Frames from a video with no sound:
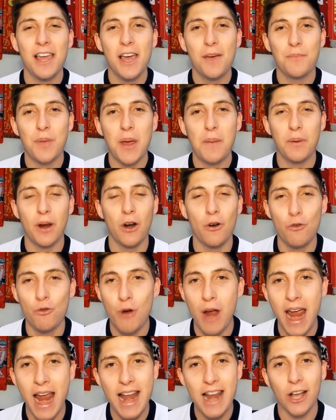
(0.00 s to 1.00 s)
people are
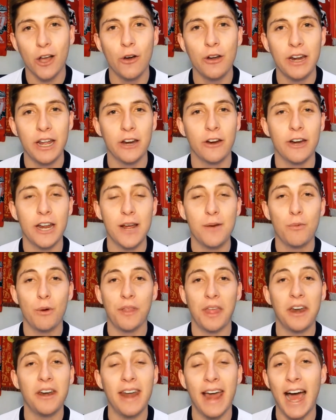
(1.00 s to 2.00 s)
really going in on him
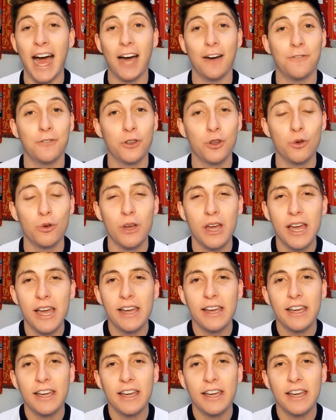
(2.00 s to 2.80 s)
when they didn't have to.